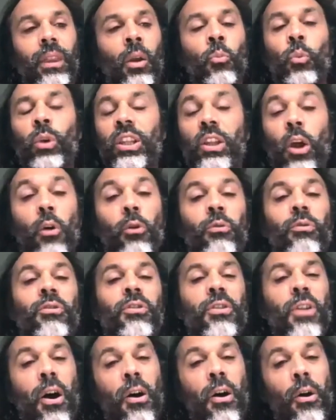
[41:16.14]
don't
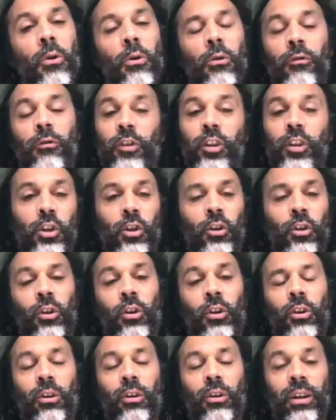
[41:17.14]
know for
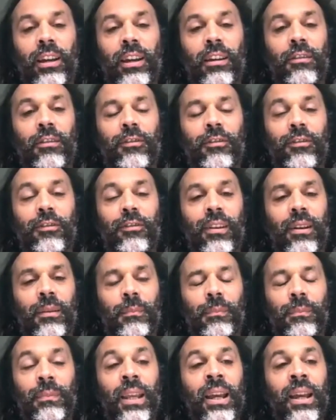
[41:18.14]
sure if
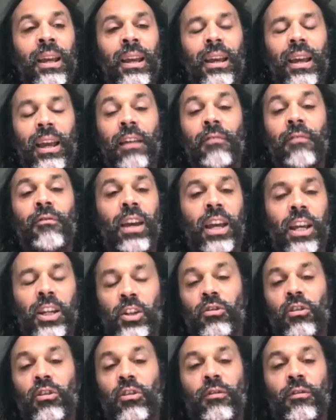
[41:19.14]
in the
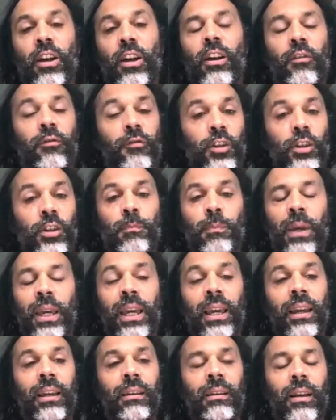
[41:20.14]
history of Earth there's
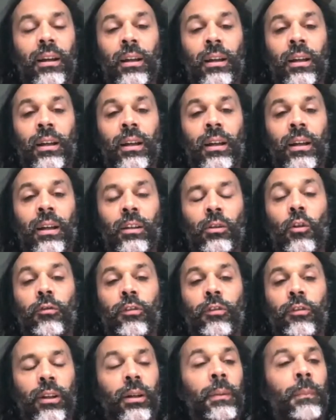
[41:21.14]
been
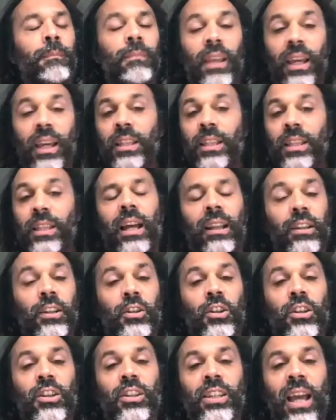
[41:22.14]
another
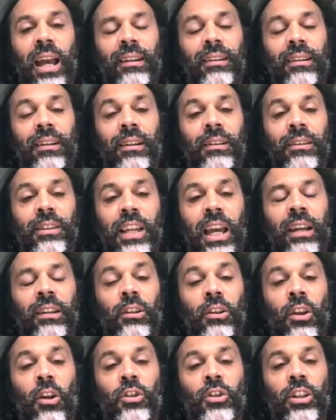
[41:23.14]
intelligent,
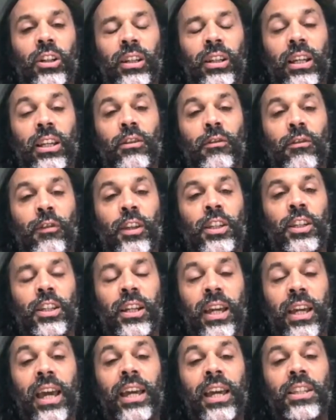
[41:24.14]
technologically
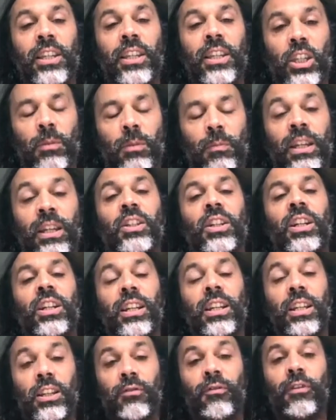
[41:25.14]
sophisticated
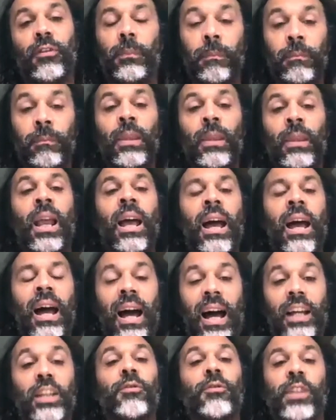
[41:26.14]
species that
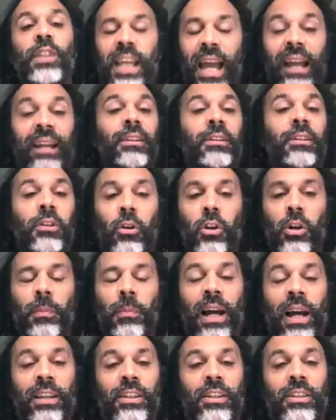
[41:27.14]
has the technical
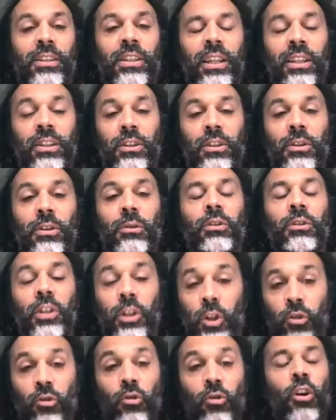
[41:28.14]
capacity to
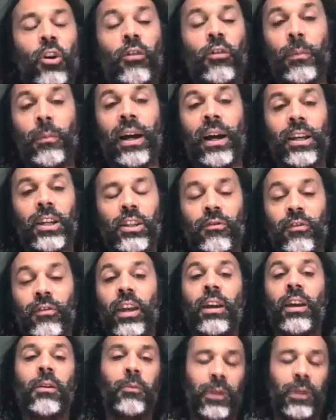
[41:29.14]
destroy the biosphere.
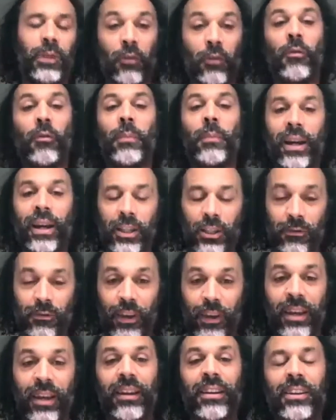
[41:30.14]
We know the
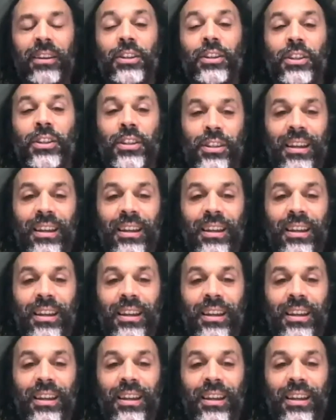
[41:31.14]
biosphere has